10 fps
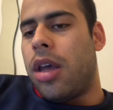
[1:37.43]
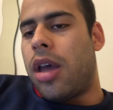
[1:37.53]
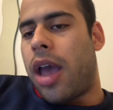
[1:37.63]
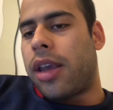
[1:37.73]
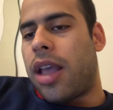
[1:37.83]

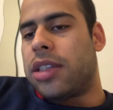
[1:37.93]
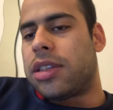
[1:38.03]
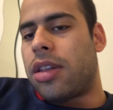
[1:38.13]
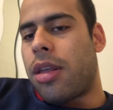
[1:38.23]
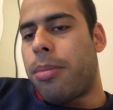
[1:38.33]
Against
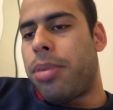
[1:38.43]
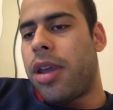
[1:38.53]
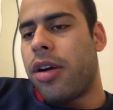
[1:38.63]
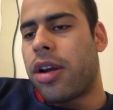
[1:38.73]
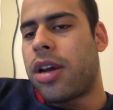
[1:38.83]
the
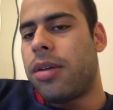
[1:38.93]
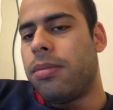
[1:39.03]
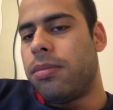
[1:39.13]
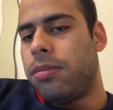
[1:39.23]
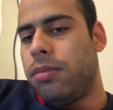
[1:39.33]

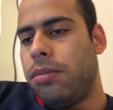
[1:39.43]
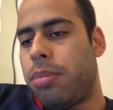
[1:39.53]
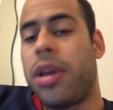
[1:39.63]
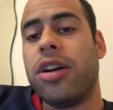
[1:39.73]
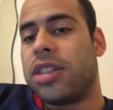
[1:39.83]

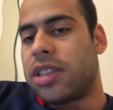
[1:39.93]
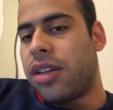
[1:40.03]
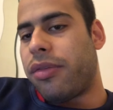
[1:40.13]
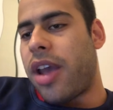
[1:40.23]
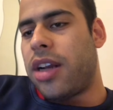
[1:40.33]
Pirc's
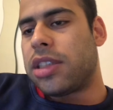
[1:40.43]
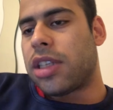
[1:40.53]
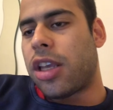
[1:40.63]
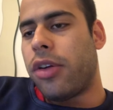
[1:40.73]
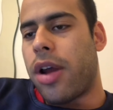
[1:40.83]
defense,
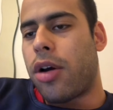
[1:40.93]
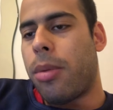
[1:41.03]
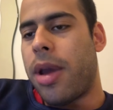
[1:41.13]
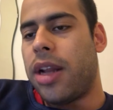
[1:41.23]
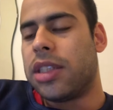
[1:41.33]
he
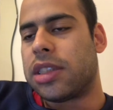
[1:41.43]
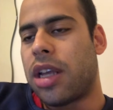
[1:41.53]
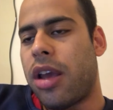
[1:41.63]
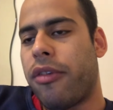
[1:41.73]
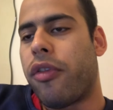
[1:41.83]
recommends
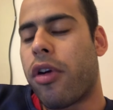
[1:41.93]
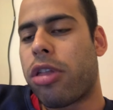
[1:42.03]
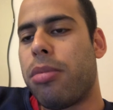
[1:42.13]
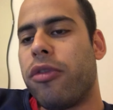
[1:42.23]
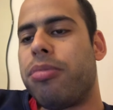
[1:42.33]
fourth
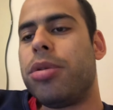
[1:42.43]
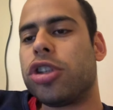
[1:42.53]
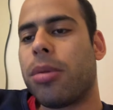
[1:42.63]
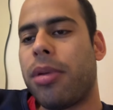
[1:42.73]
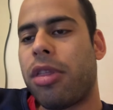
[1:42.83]
move
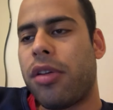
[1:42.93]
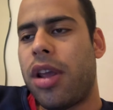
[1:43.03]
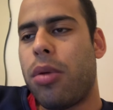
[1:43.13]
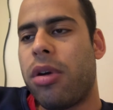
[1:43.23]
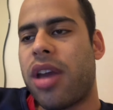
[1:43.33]
bishop e3
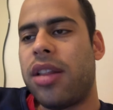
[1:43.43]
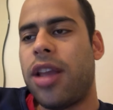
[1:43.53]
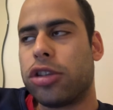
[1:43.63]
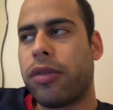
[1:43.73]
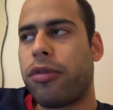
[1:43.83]
with
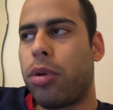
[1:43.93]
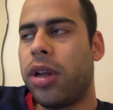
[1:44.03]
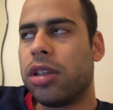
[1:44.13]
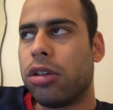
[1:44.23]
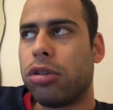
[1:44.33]
ideas of queen
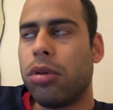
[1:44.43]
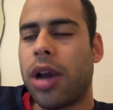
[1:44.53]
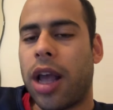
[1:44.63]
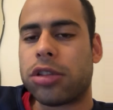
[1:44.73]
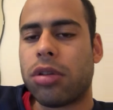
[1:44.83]
d2,
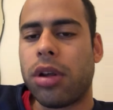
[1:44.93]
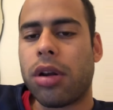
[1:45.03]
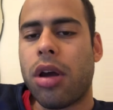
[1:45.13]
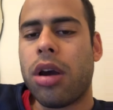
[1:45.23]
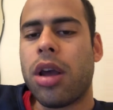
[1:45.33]
castling
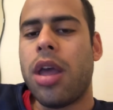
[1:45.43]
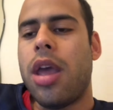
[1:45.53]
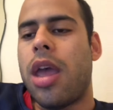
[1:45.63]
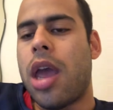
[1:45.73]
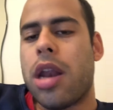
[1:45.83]
long,
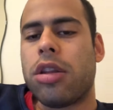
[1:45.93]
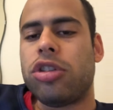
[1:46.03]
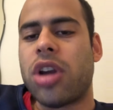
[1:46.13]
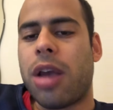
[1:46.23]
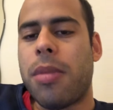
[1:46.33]
and
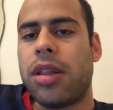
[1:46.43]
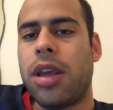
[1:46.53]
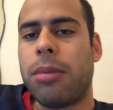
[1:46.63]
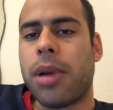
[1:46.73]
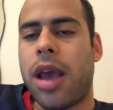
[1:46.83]
checkmating
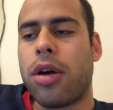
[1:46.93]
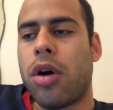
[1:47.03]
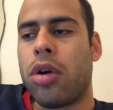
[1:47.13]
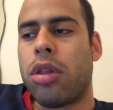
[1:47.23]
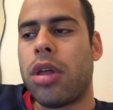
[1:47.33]
black
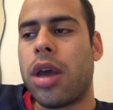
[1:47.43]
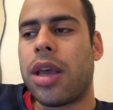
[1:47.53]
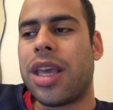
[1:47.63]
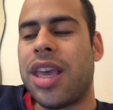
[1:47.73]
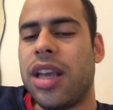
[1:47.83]
on the
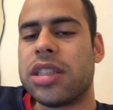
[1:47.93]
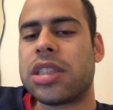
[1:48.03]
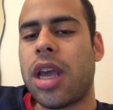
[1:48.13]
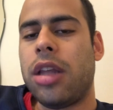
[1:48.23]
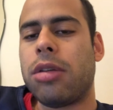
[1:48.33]
king's
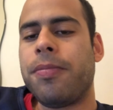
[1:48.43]
side